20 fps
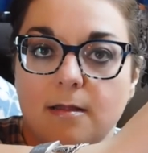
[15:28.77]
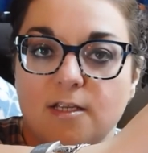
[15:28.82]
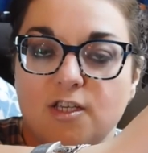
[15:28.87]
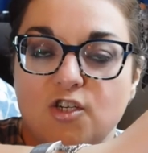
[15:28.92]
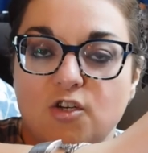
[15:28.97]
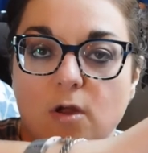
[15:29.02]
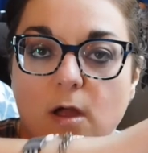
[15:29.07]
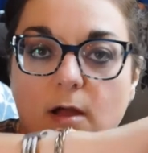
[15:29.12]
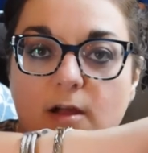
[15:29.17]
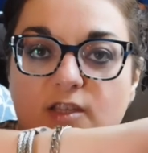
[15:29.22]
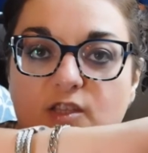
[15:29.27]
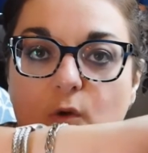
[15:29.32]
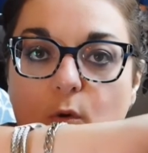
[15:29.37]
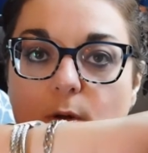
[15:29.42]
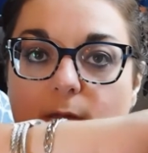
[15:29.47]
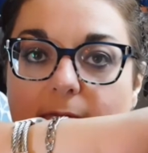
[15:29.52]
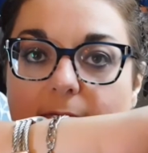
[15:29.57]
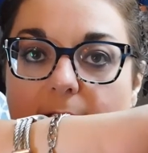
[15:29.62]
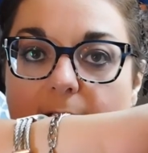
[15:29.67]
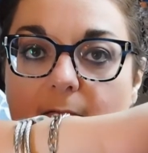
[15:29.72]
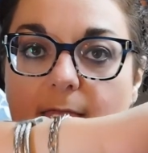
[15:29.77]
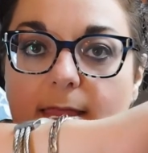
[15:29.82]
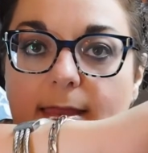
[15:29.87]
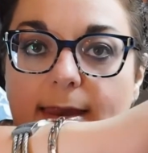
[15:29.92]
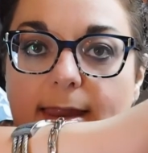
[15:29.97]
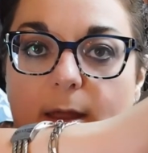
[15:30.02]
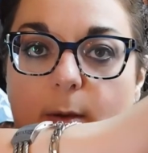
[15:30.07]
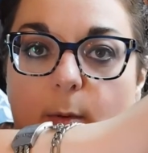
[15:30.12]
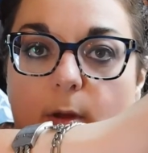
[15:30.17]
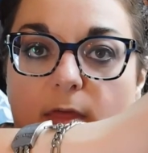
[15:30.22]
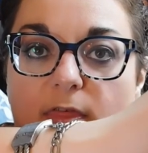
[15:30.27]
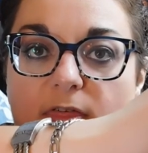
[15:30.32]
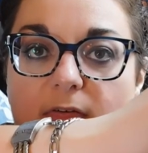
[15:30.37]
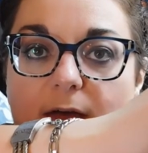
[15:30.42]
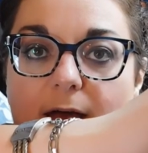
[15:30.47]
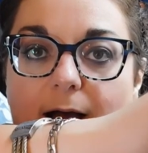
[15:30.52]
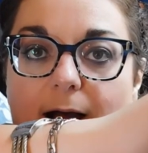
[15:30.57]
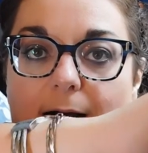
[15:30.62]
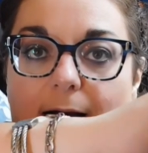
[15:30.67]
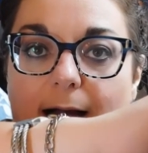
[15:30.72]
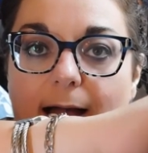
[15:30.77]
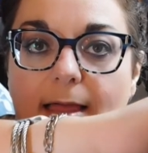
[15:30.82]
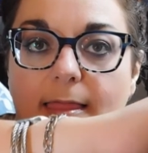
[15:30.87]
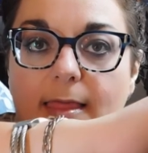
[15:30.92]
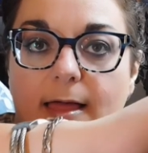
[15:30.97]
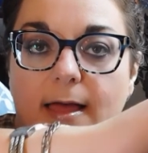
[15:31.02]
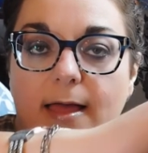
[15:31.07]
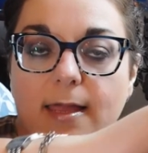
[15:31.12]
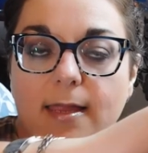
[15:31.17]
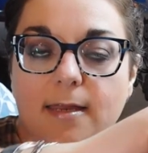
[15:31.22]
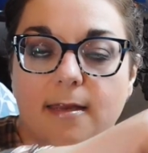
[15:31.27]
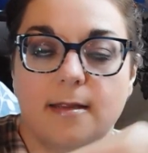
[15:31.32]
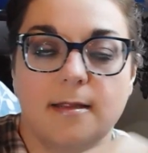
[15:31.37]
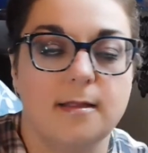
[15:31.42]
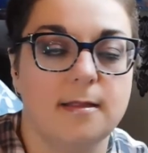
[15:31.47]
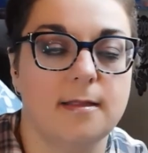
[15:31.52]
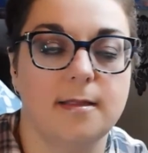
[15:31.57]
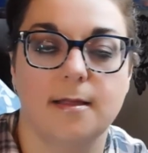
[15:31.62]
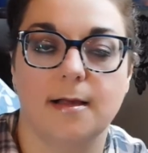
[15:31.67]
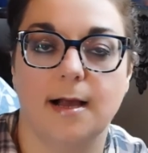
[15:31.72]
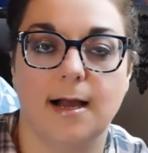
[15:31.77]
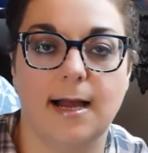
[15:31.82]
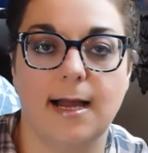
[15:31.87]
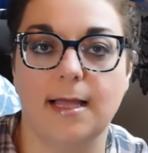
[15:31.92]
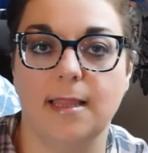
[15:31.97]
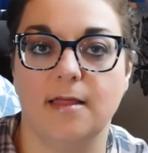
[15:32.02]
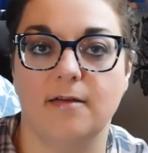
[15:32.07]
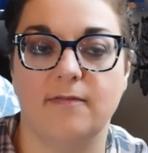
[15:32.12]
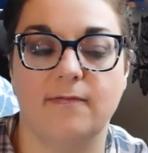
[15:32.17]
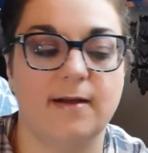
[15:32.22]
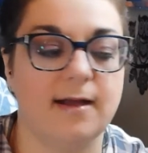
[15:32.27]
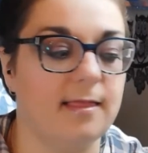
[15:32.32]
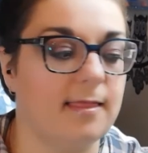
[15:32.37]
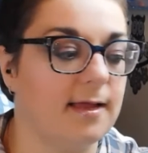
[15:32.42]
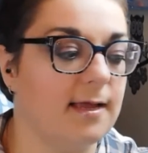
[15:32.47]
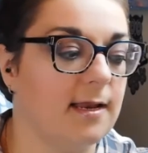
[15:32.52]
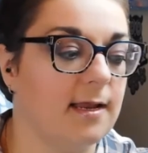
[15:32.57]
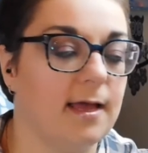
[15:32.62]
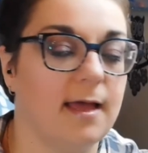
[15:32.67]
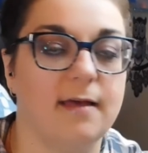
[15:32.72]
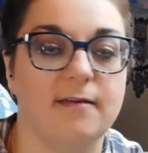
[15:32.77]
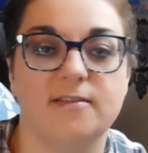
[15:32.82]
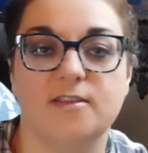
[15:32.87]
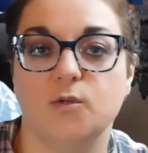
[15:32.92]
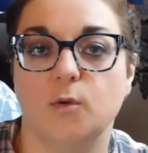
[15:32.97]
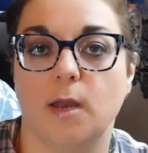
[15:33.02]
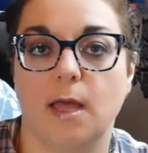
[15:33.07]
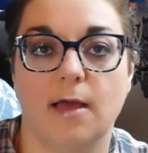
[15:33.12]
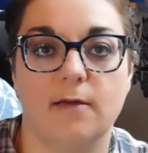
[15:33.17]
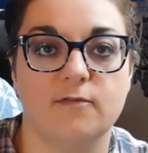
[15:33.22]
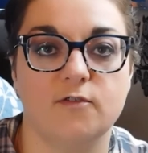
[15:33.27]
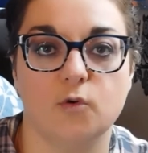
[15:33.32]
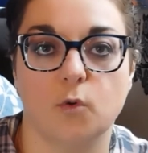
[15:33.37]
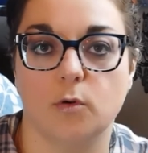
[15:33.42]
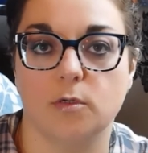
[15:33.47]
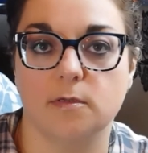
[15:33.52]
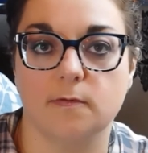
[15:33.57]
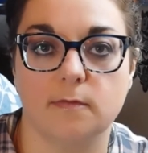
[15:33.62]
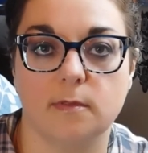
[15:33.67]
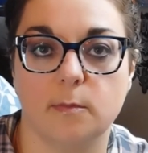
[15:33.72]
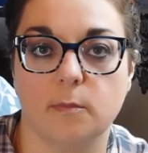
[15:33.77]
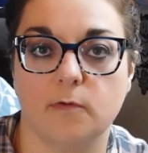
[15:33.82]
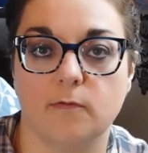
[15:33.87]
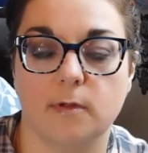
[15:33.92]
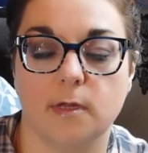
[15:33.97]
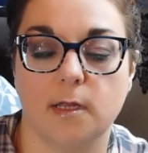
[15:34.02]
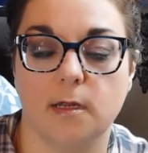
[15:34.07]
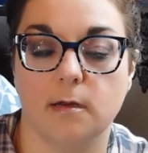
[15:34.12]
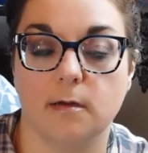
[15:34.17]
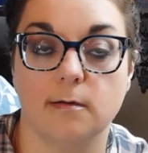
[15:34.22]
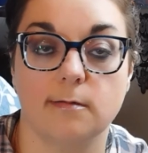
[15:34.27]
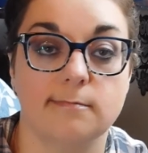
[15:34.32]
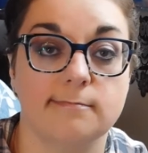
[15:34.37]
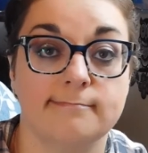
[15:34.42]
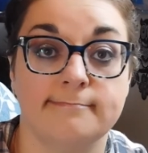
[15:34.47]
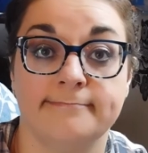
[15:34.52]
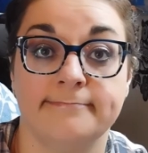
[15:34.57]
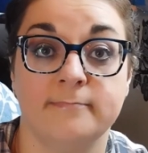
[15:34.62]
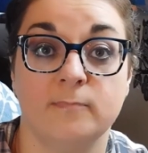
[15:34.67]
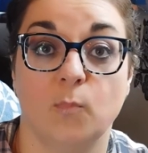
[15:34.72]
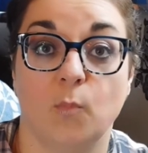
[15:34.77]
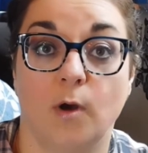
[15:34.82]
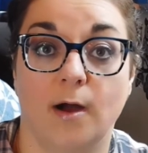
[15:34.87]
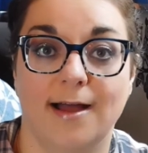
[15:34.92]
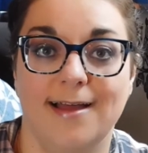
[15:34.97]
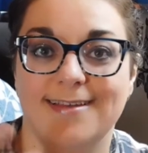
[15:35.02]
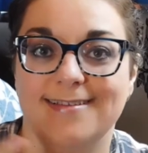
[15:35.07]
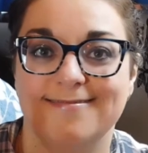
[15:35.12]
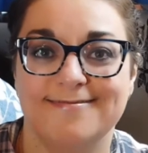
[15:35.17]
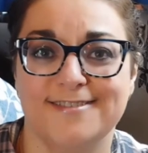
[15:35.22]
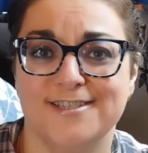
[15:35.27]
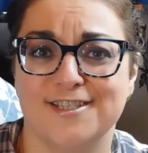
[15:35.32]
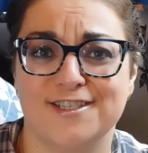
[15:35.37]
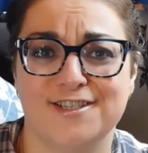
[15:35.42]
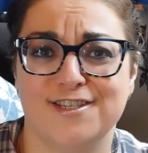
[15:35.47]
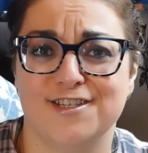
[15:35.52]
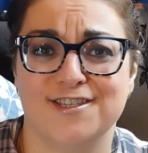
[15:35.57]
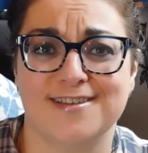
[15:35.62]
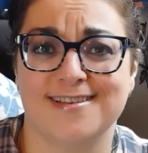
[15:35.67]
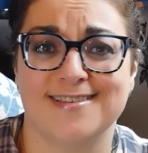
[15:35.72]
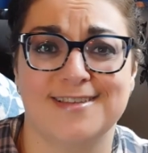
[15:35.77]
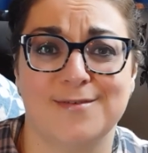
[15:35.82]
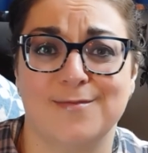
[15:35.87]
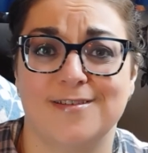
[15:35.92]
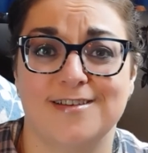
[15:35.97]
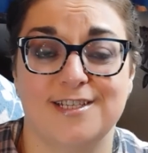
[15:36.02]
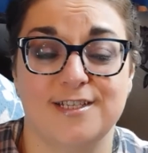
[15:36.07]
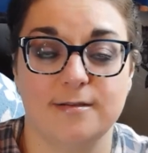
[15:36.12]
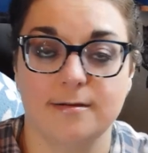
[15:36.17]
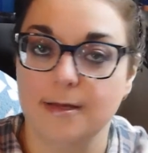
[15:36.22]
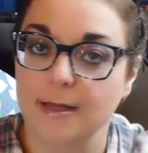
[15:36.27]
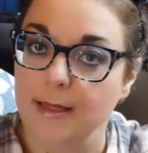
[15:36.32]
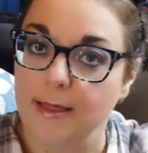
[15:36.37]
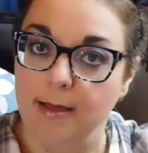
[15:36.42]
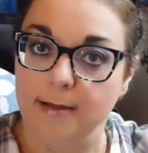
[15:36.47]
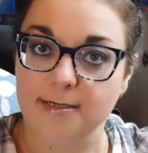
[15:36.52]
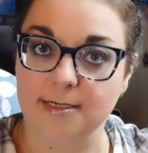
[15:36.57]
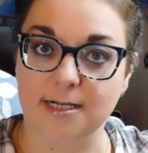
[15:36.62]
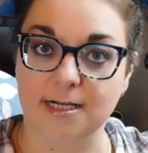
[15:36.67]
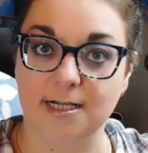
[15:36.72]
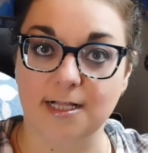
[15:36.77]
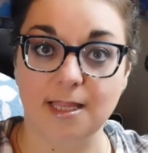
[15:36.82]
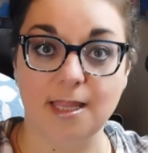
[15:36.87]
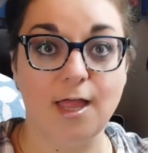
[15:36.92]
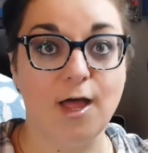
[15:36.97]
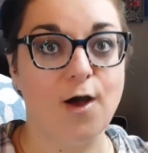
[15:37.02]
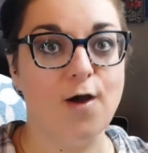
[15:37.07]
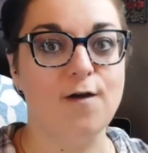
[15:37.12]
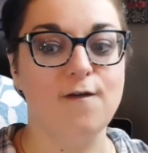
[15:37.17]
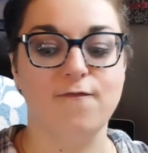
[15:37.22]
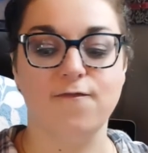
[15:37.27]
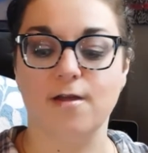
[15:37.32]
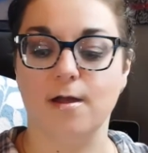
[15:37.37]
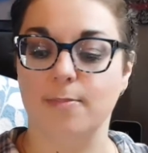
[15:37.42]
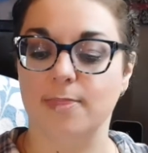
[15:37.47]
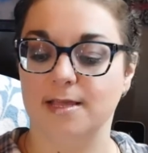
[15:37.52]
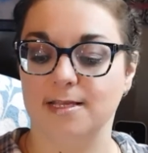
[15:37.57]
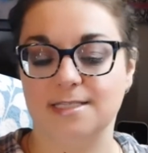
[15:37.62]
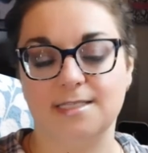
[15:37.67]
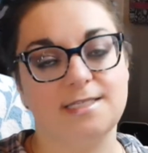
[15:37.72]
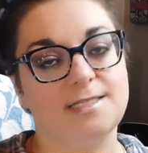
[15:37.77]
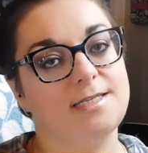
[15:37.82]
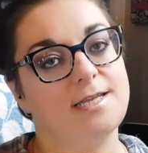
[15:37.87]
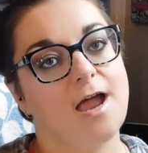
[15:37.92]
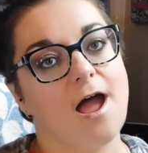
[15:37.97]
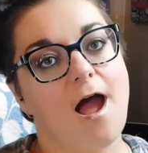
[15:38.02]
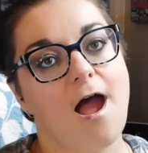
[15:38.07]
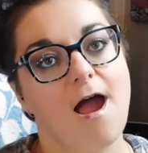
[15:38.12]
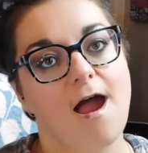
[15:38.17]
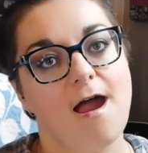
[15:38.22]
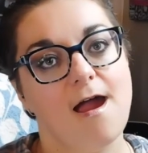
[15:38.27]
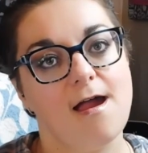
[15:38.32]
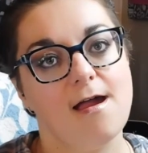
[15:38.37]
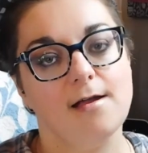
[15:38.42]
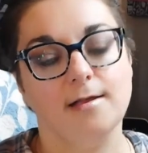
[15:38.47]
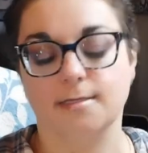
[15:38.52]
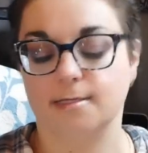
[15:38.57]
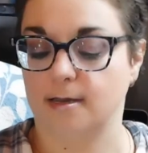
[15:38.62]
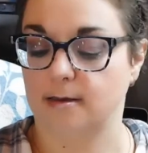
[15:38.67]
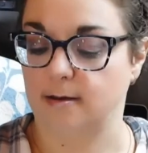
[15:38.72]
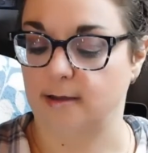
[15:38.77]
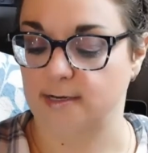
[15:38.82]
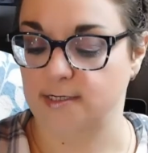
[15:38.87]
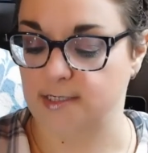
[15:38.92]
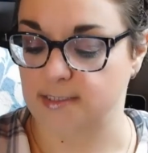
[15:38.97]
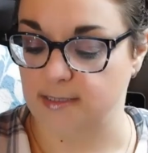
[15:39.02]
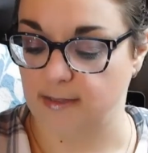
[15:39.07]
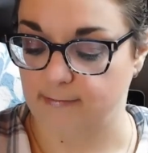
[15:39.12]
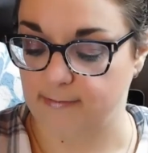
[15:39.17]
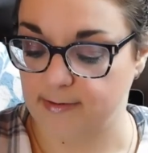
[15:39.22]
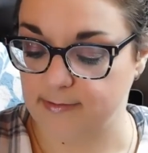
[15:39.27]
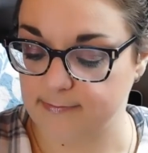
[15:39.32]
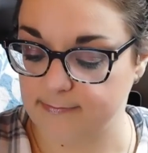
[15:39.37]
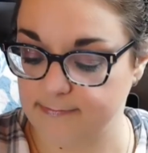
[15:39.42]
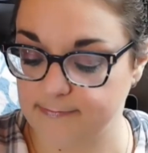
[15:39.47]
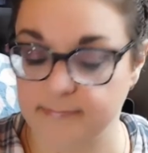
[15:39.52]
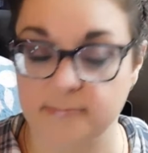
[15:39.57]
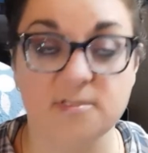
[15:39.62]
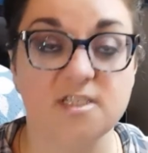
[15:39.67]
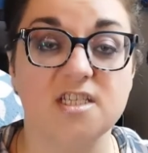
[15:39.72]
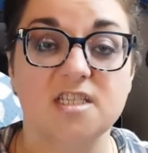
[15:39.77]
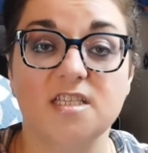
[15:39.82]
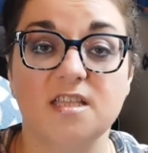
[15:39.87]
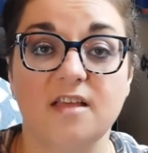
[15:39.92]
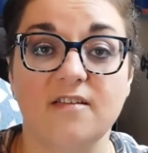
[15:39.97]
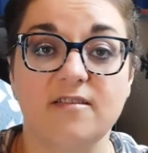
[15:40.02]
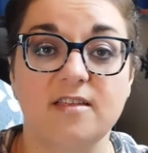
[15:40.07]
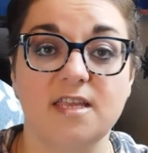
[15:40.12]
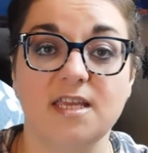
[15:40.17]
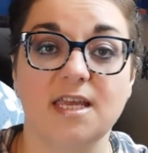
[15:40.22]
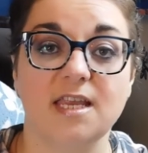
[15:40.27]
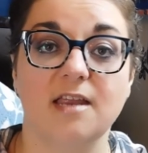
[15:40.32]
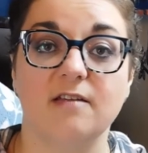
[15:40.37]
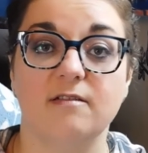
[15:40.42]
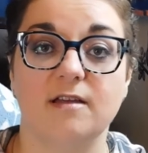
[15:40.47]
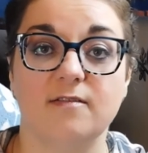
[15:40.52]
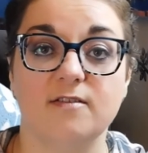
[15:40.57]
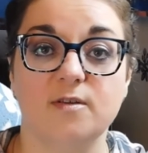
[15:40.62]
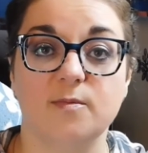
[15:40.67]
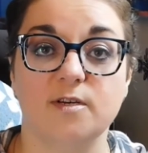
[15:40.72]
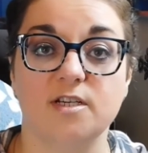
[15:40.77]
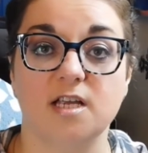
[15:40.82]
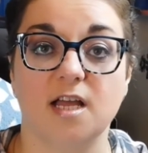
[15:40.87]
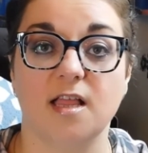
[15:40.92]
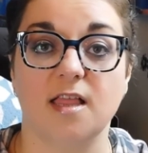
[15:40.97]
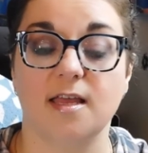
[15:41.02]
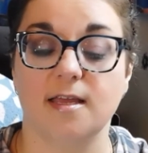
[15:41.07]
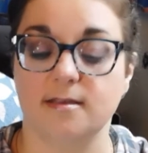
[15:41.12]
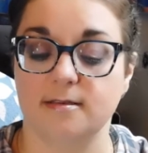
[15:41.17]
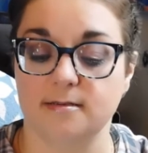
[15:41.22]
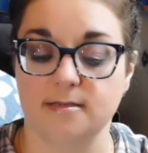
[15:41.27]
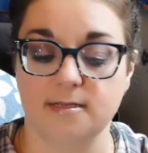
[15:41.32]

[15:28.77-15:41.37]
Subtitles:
Drugstore killing it with a highlight. I love highlight. I have 2.5 drawers of them over here. Why? Just because I want to. The glow from the stars. I know, I just love it. Just love it. You can never have too much highlight.